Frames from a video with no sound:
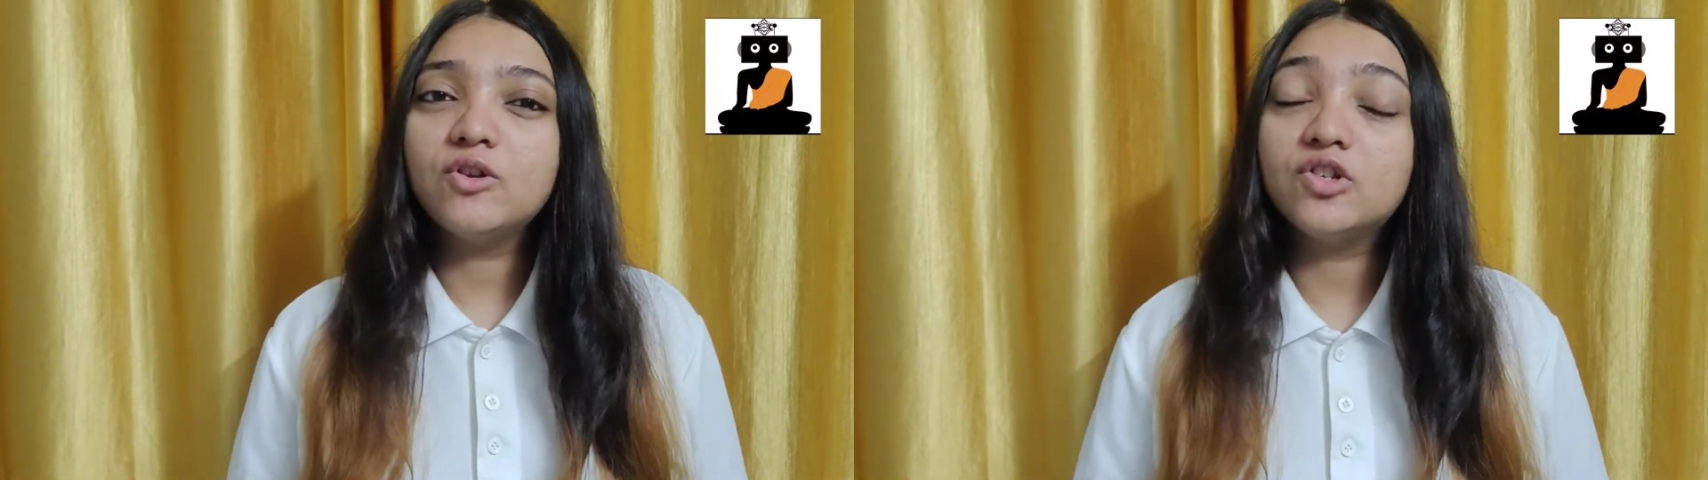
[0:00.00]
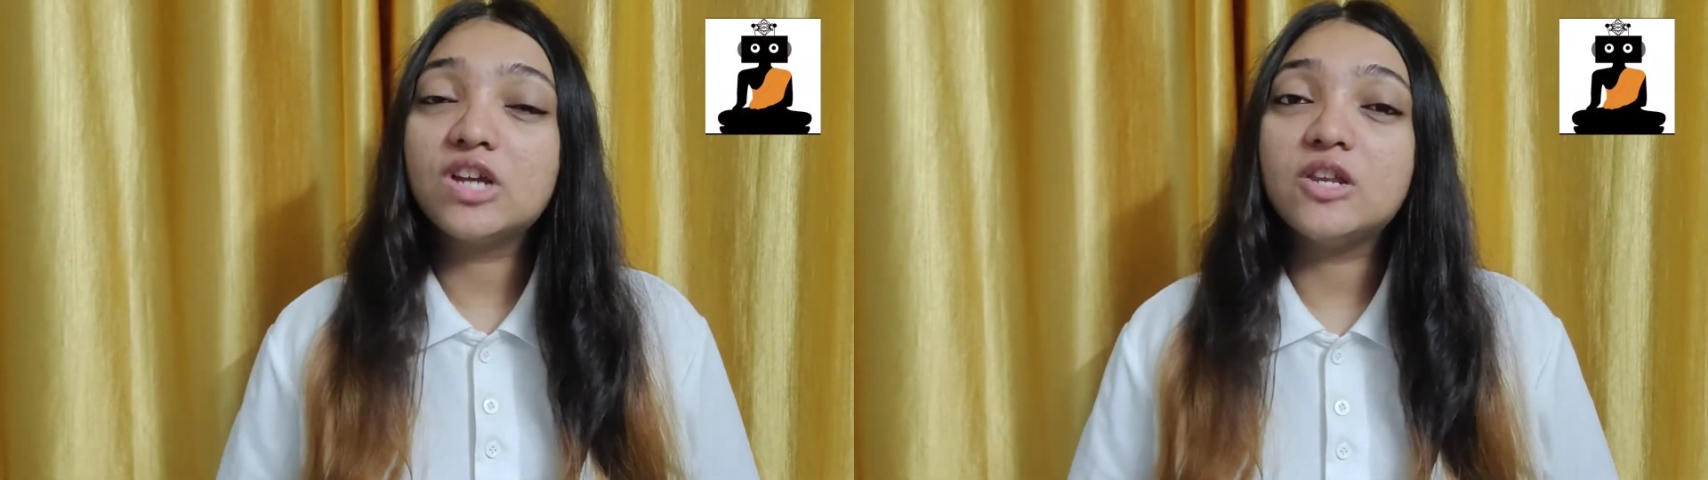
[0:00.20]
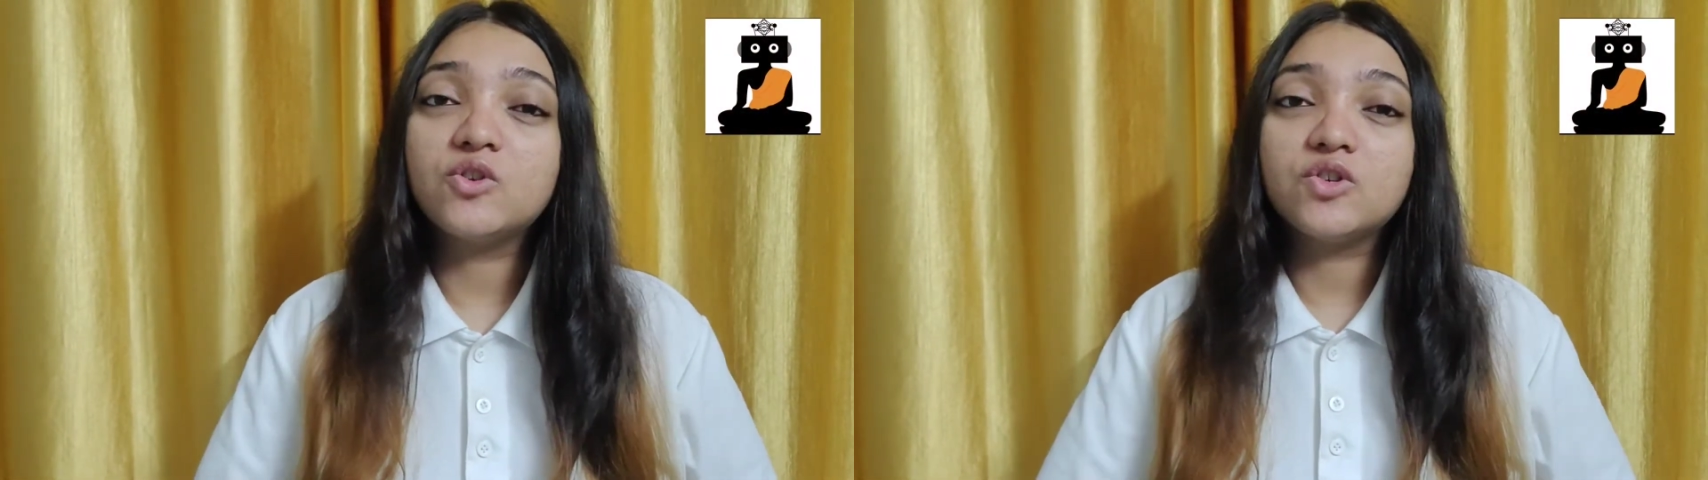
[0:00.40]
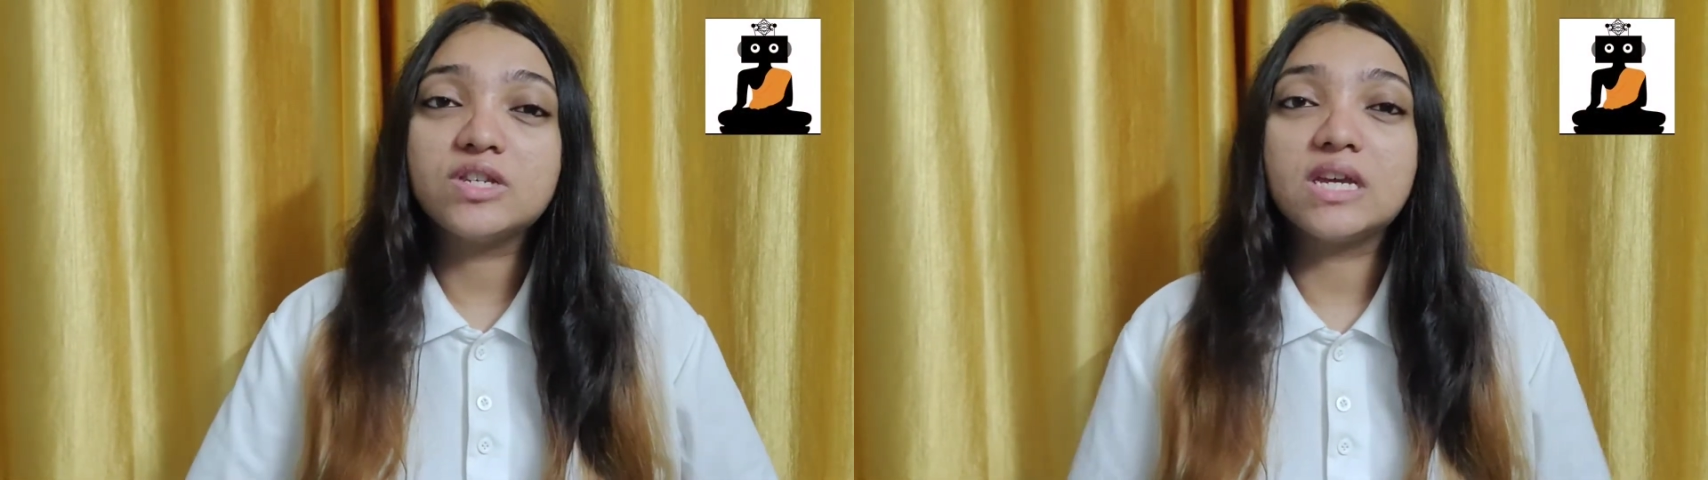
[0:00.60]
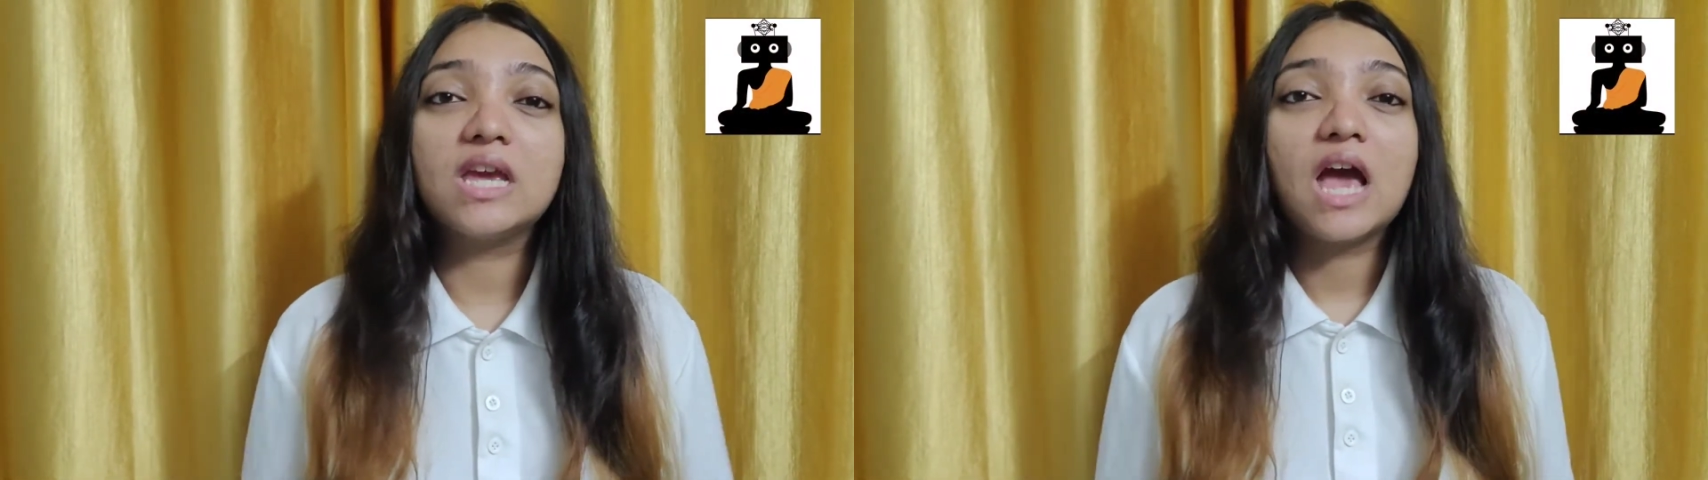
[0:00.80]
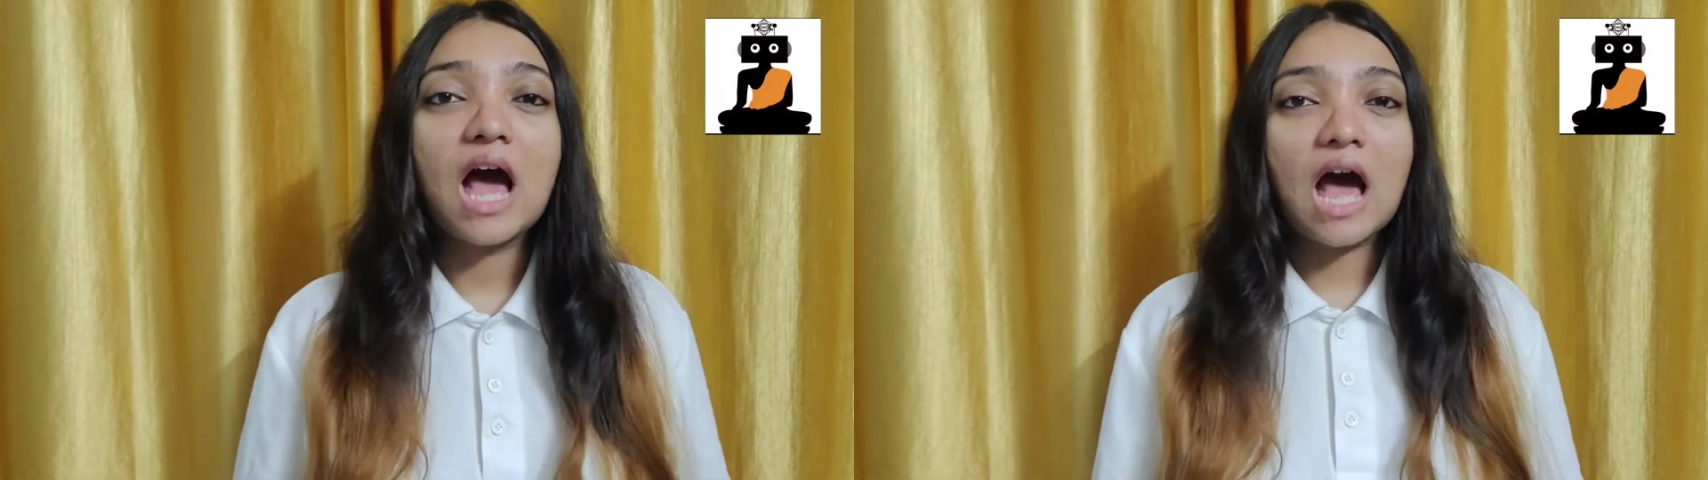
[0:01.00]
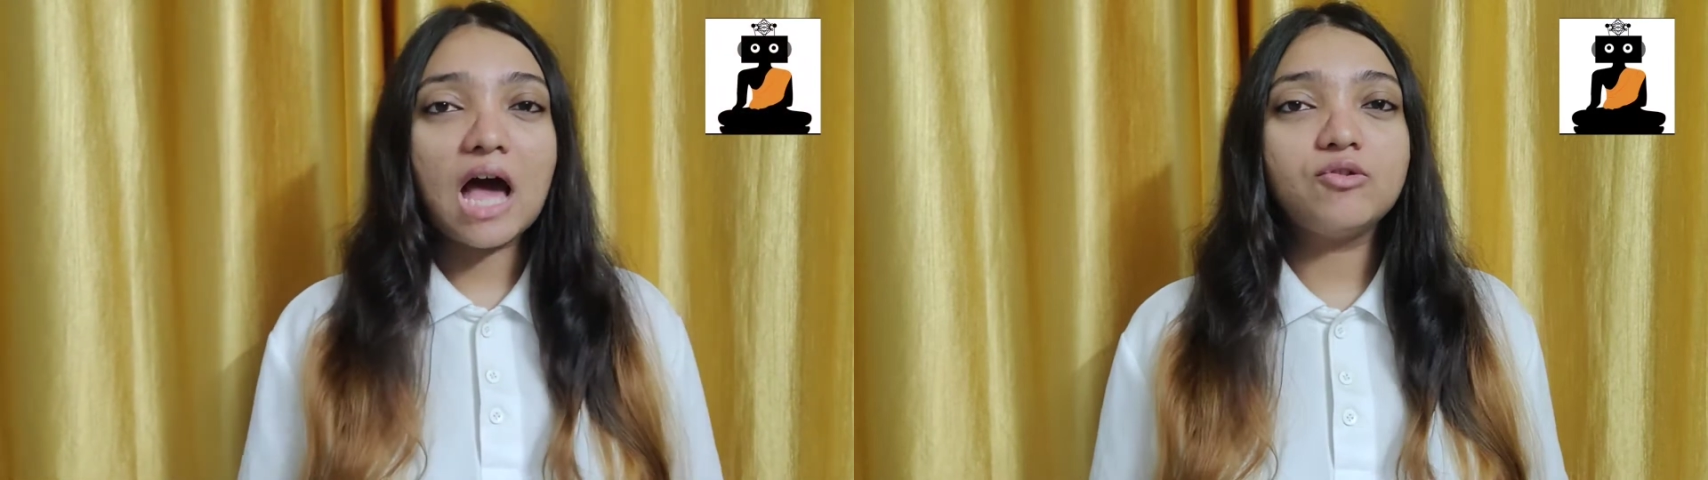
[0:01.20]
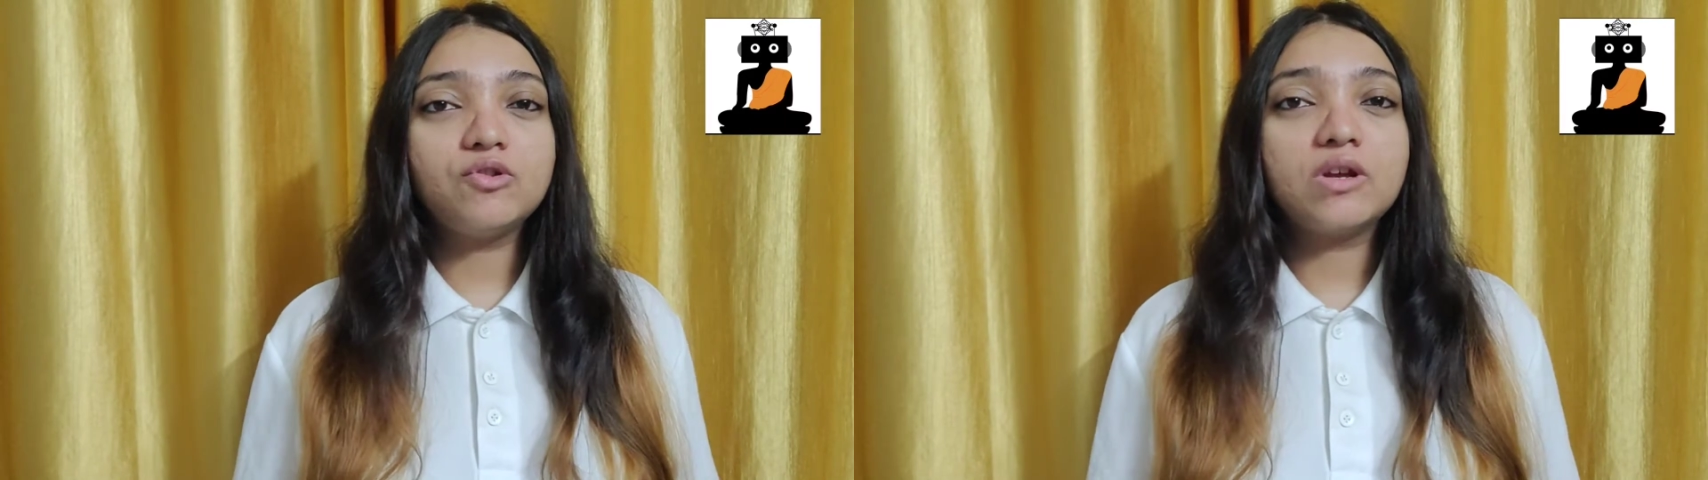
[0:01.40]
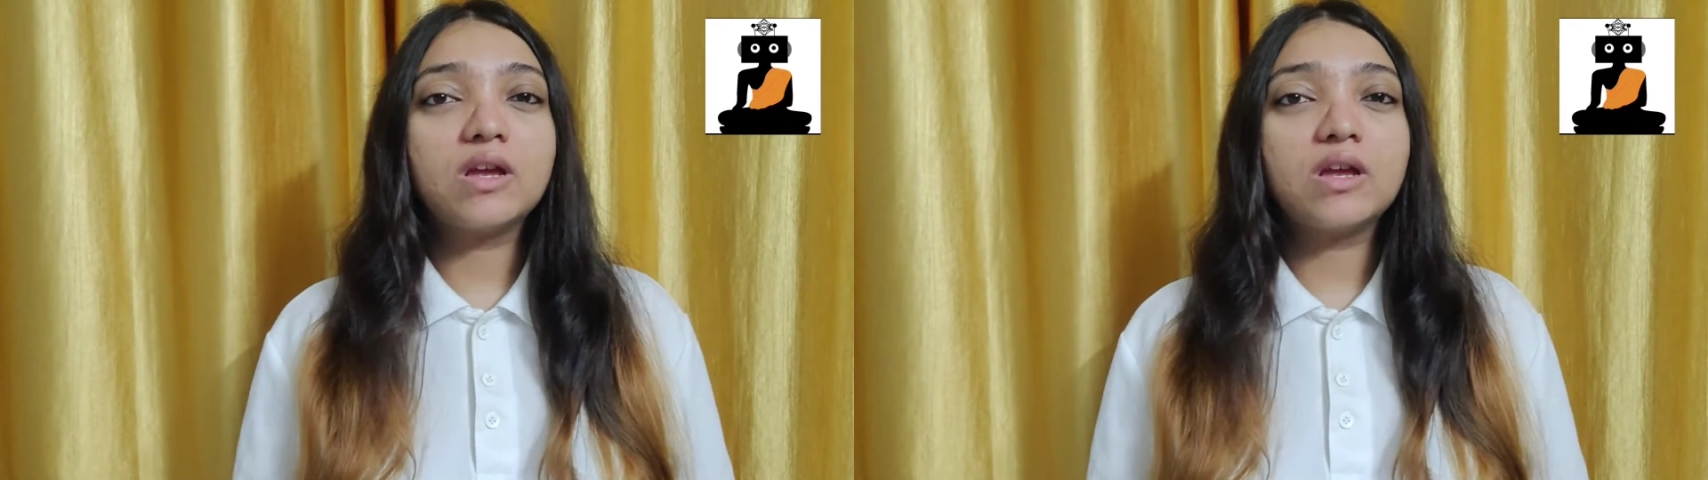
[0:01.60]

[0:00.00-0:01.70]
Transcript: tell you today how to